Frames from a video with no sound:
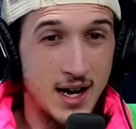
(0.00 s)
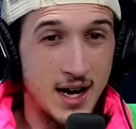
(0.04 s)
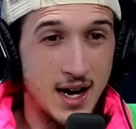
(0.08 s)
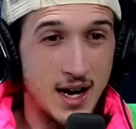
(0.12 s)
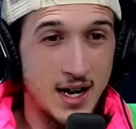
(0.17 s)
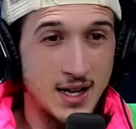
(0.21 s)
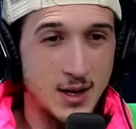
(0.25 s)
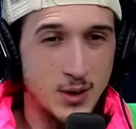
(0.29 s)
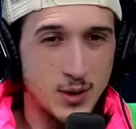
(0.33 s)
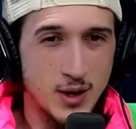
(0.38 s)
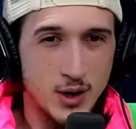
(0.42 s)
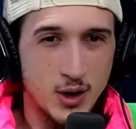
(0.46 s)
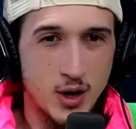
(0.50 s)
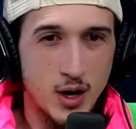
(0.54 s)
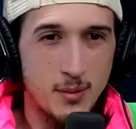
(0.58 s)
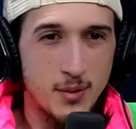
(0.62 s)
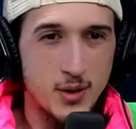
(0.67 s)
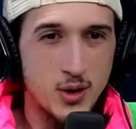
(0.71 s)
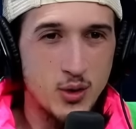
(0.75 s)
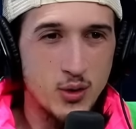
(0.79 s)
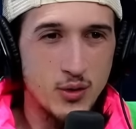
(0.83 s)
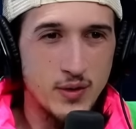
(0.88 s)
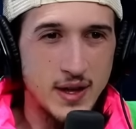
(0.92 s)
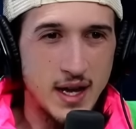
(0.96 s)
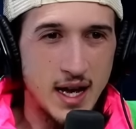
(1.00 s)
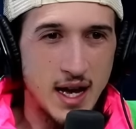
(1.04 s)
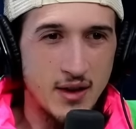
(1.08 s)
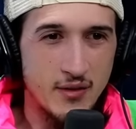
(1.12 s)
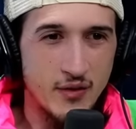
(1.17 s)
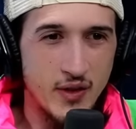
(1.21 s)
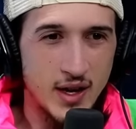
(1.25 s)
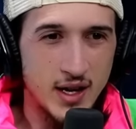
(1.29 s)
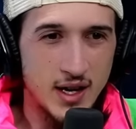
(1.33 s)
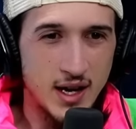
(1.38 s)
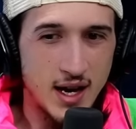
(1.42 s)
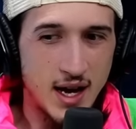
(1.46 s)
and they're like, all right, but you only have
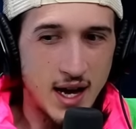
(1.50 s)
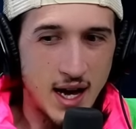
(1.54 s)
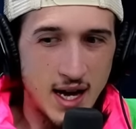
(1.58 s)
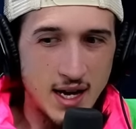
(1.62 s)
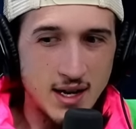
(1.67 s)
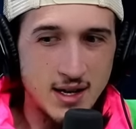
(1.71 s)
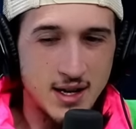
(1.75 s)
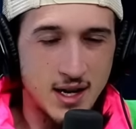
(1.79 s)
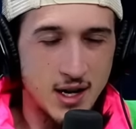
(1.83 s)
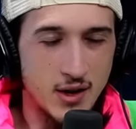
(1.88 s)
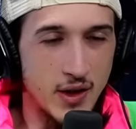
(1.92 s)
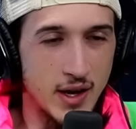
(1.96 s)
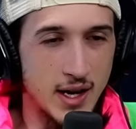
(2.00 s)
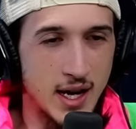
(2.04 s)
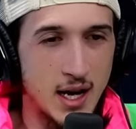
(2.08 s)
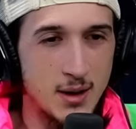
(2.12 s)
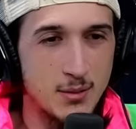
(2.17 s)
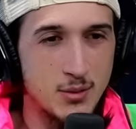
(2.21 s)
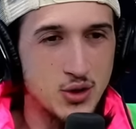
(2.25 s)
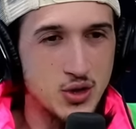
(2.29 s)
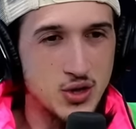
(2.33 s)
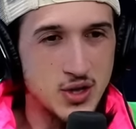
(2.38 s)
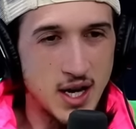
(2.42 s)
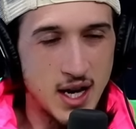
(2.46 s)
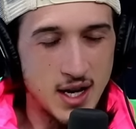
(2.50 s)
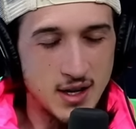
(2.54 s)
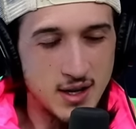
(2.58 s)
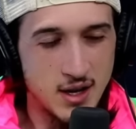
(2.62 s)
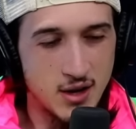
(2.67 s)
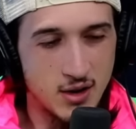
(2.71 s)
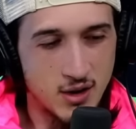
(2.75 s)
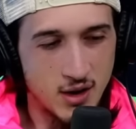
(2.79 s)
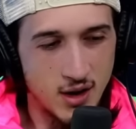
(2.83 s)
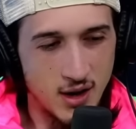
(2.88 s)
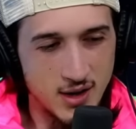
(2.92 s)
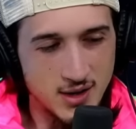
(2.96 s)
like a headgear. Like, how much does the headgear
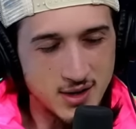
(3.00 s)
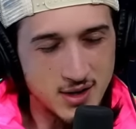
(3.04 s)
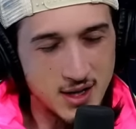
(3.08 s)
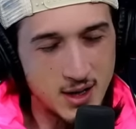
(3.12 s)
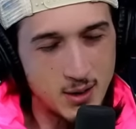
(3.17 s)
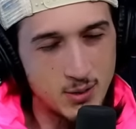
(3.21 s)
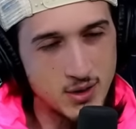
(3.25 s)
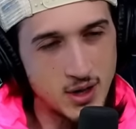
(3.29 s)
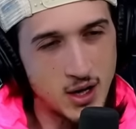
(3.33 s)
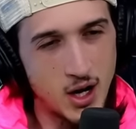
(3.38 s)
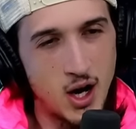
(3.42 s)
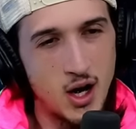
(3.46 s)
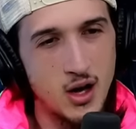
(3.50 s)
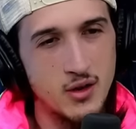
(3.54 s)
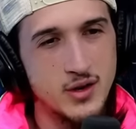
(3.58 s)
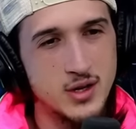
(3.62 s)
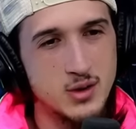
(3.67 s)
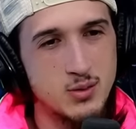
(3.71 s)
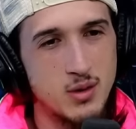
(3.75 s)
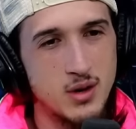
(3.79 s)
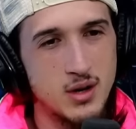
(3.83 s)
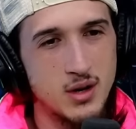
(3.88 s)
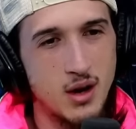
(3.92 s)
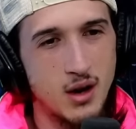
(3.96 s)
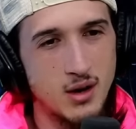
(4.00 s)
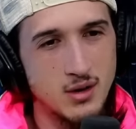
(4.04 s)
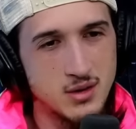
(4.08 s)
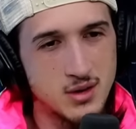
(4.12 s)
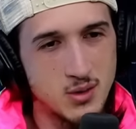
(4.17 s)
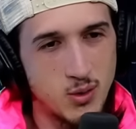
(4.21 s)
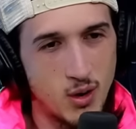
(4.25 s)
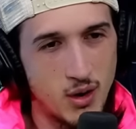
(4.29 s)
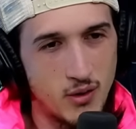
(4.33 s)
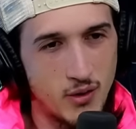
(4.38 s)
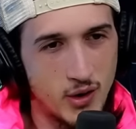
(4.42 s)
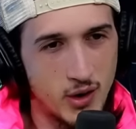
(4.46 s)
cost? And he was like, oh, this one costs
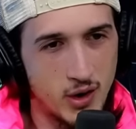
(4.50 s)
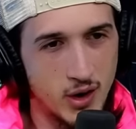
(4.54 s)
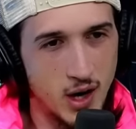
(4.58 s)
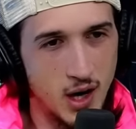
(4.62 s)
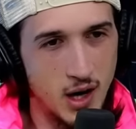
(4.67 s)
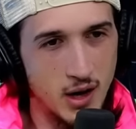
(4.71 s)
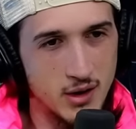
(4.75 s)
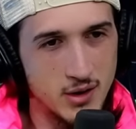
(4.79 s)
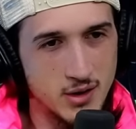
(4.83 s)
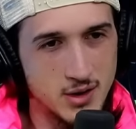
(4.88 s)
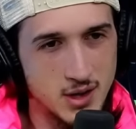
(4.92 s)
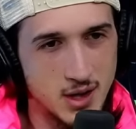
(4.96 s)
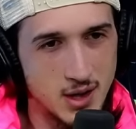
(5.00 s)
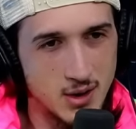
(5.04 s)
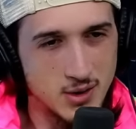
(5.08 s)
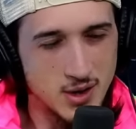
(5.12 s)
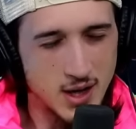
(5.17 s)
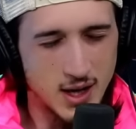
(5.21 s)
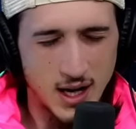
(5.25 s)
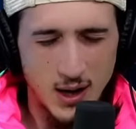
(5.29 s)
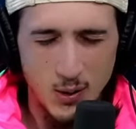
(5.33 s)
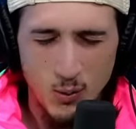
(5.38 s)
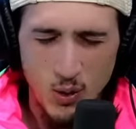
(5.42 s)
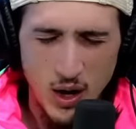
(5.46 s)
twelve hundred dollars. And I was like,